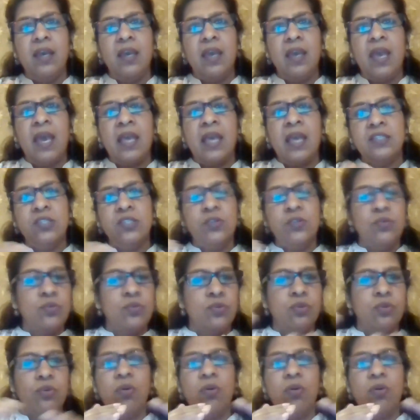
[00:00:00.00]
As you
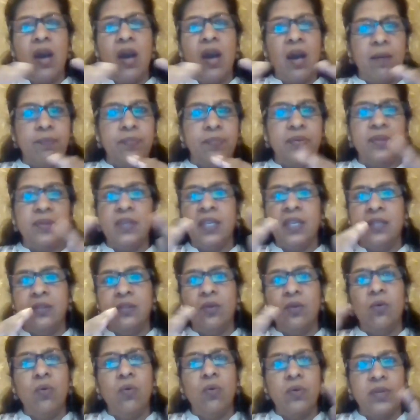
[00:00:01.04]
grow up in the
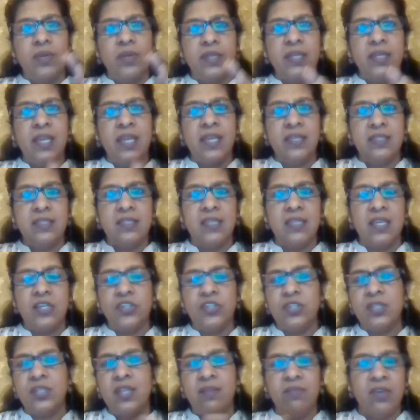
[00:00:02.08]

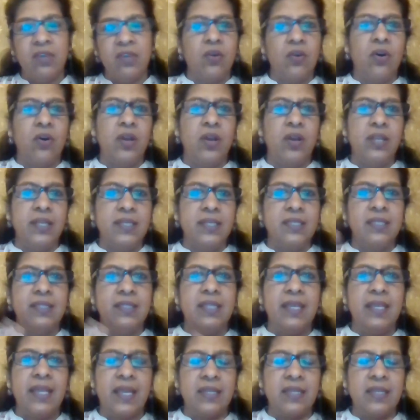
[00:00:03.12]
organization, and we call it
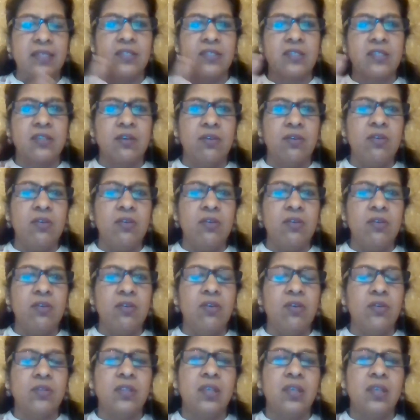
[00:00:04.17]
the lattice
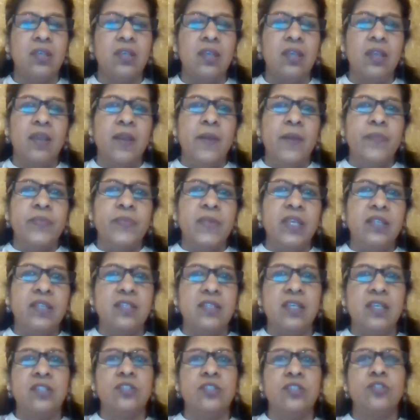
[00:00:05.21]
growth,
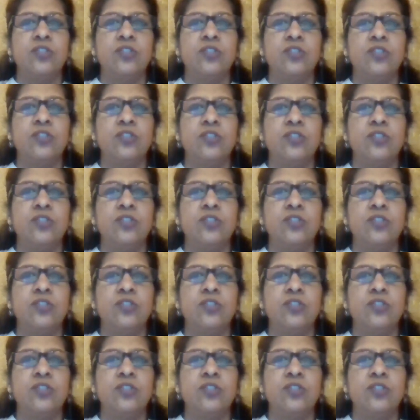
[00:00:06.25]
it's not just